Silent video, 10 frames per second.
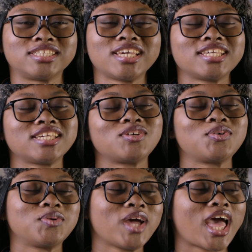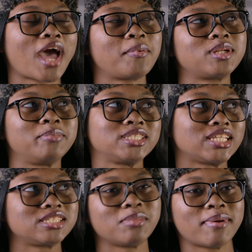He said, oh, I bought a
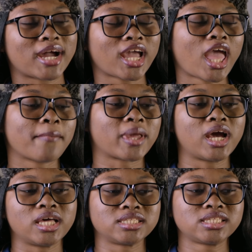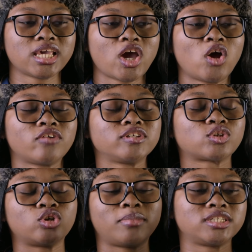Mercedes Maybach because all of these
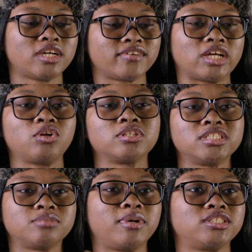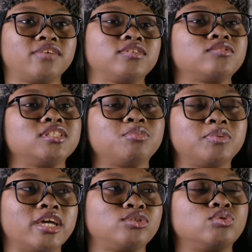Coroba drivers, like all of these bad drivers, all of these people that
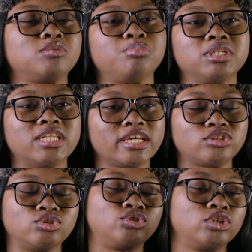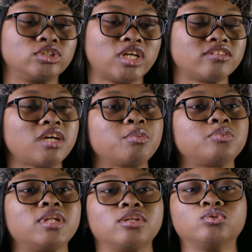used to speed, that used to drunk drive, sharp people
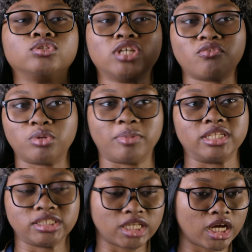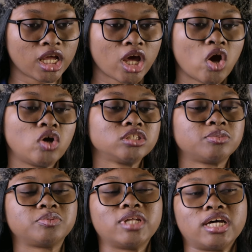that don't drive properly, sharp, all these
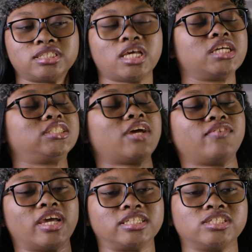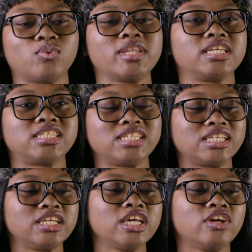people that drive like this, when they
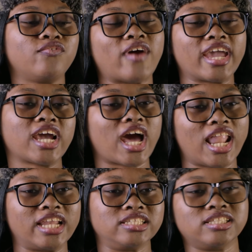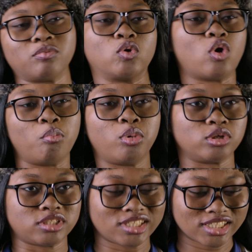see fine car like this, then go
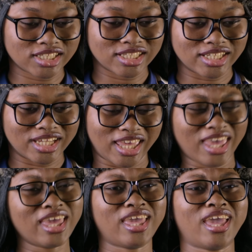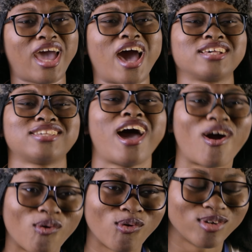comport. Eh? As
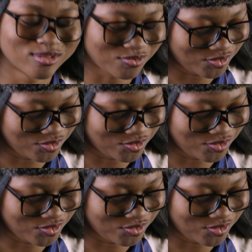how? Hmm.